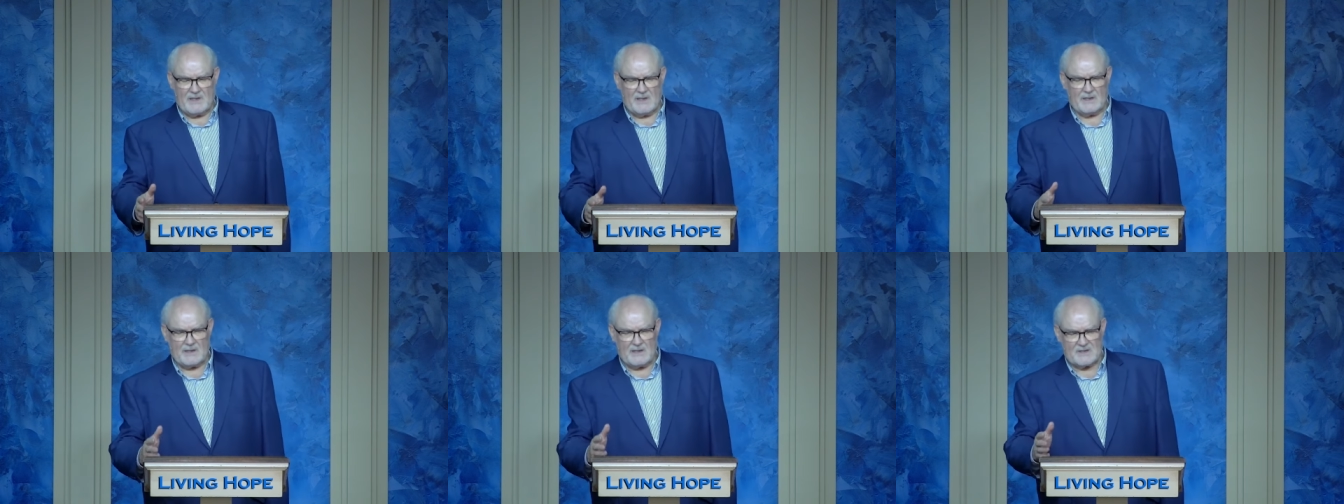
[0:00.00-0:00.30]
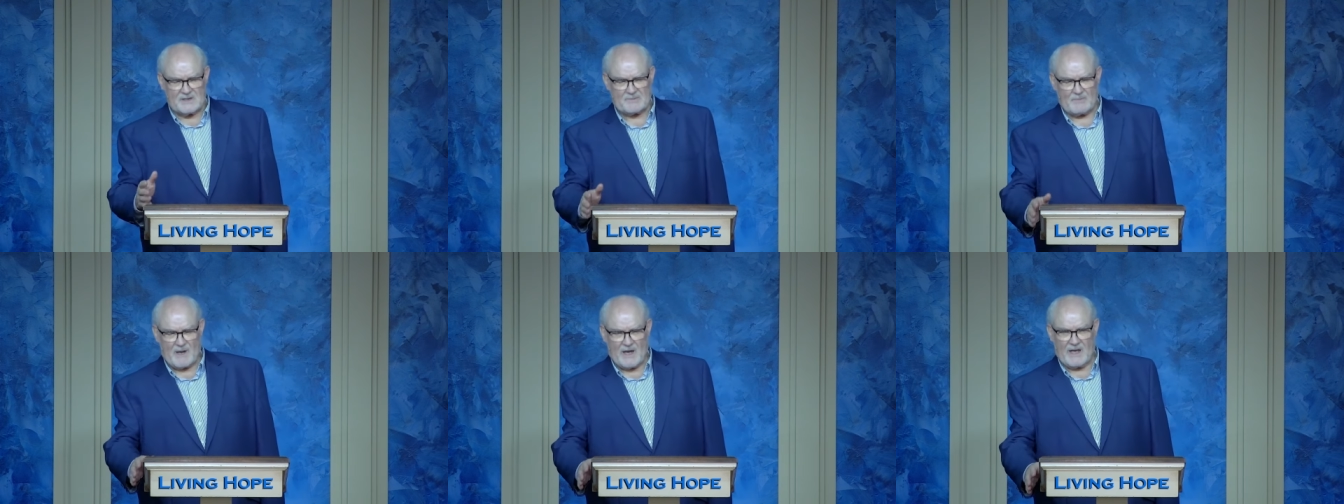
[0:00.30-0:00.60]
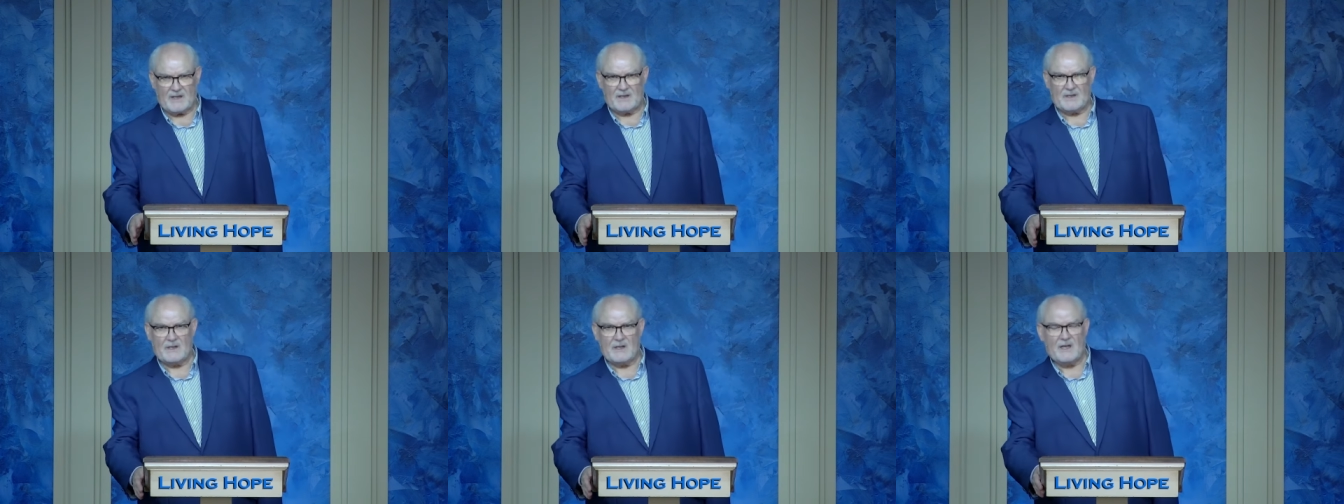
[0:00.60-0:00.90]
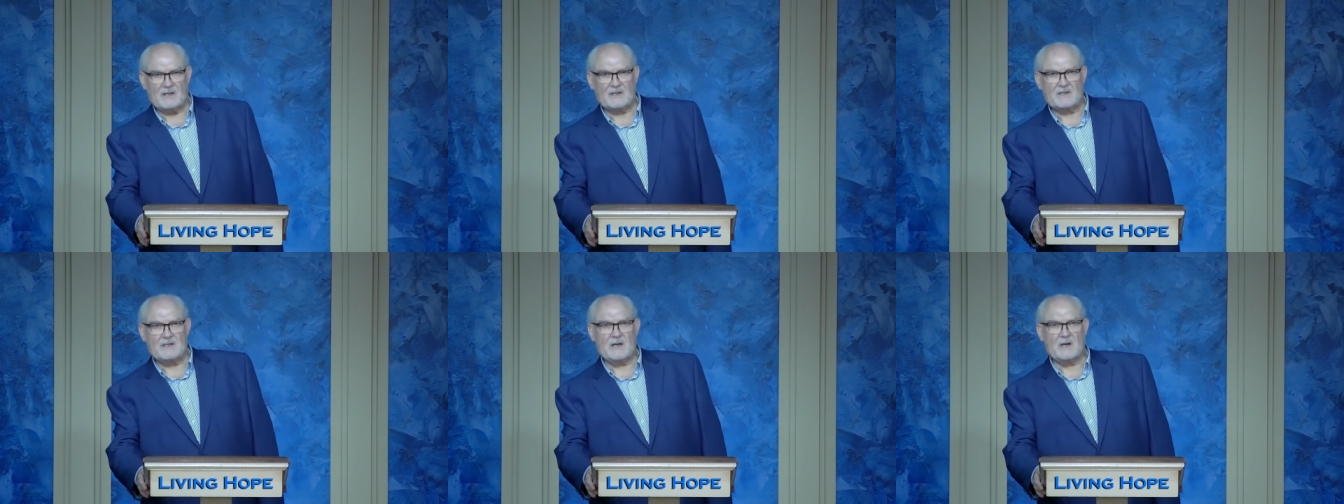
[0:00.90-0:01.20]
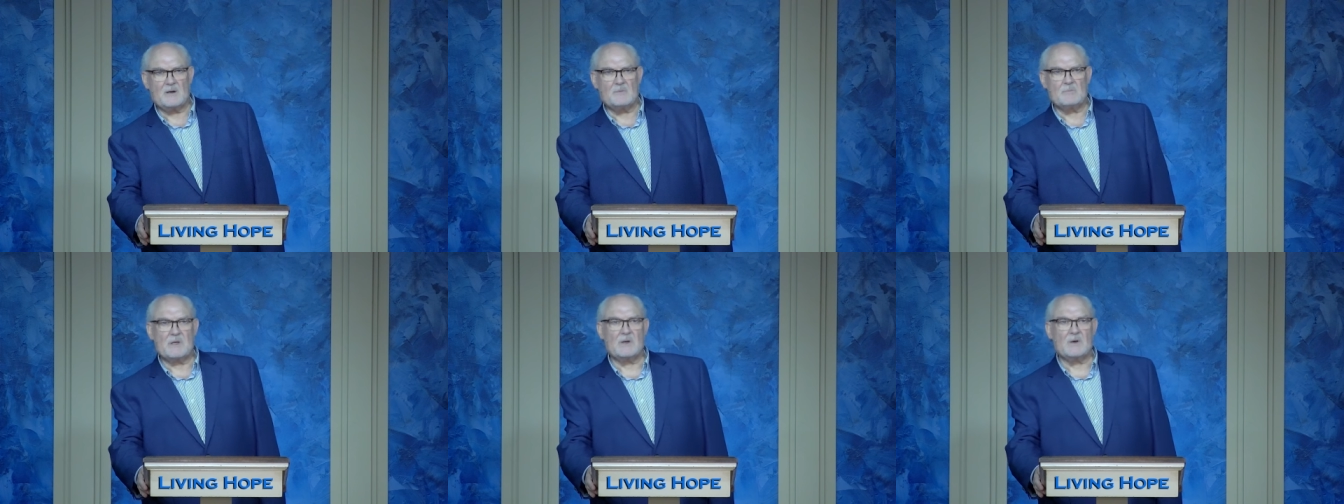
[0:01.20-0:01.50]
in his mind and
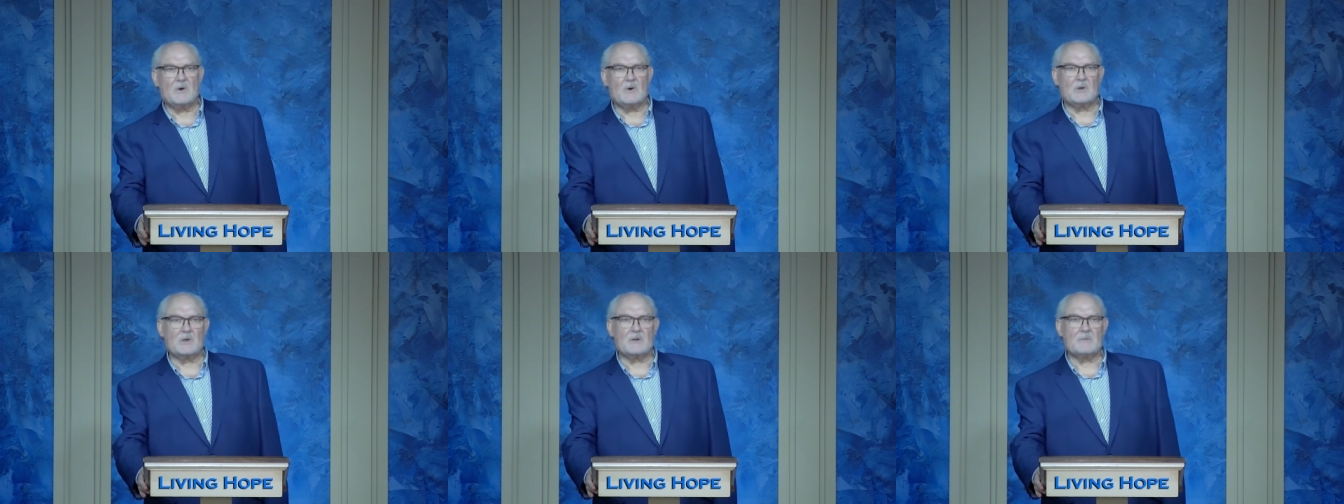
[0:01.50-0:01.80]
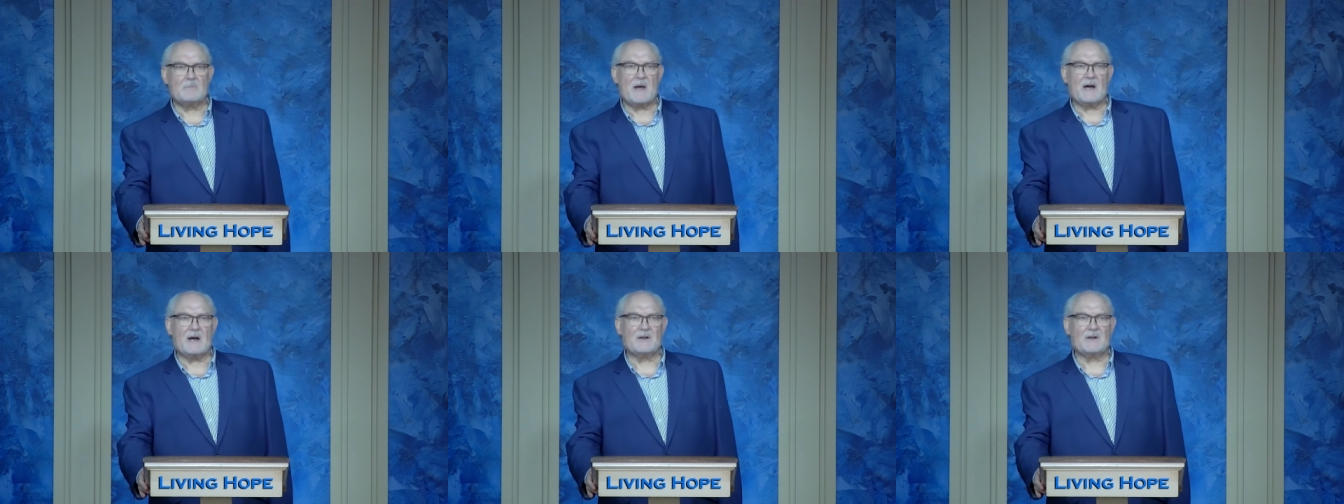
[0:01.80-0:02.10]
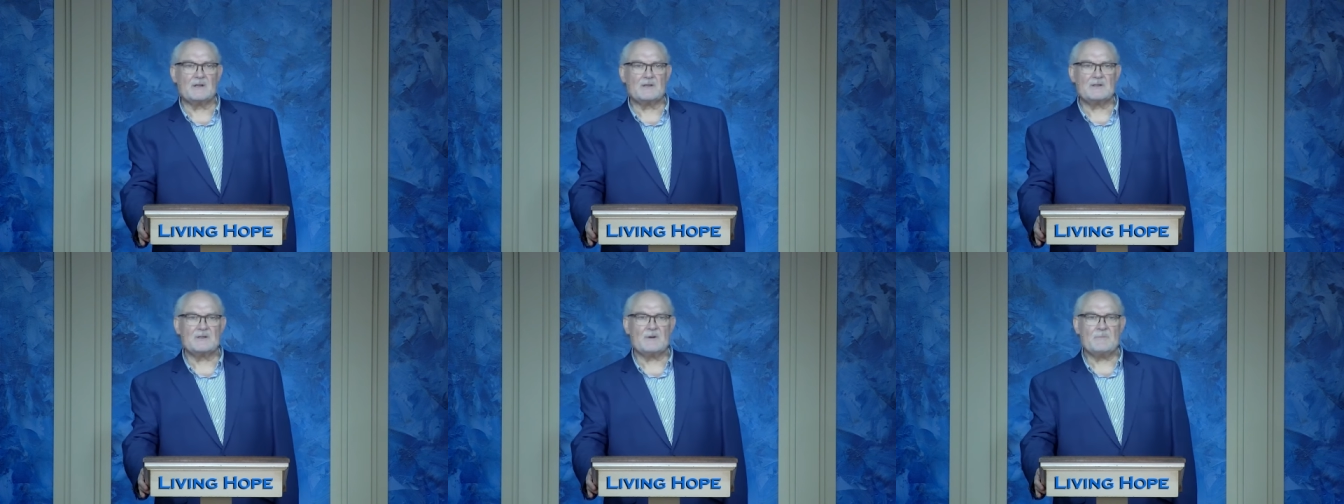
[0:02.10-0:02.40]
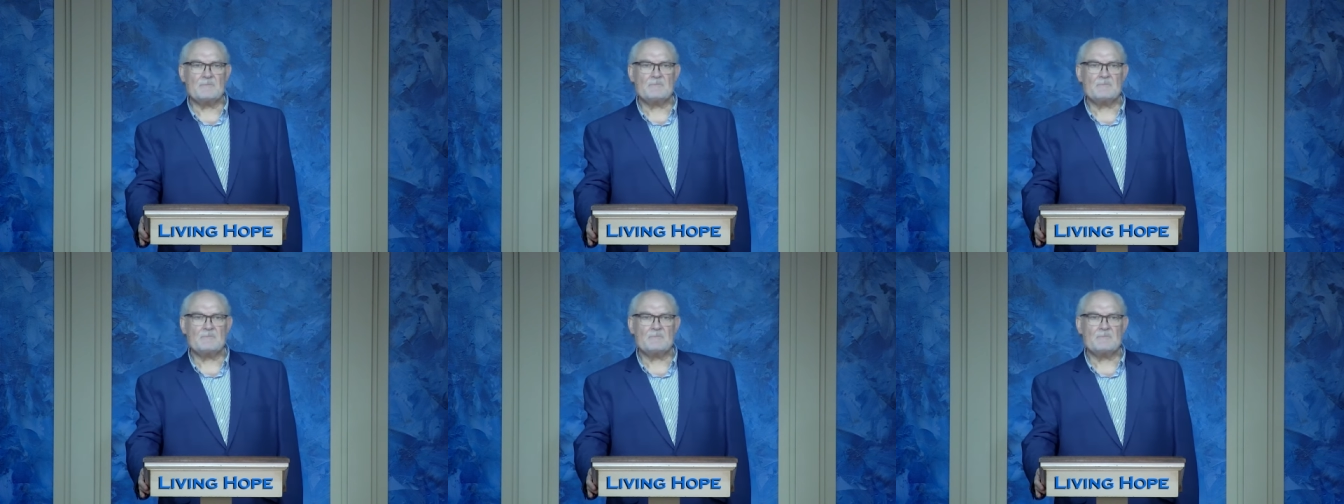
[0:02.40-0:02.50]
tell me all about it.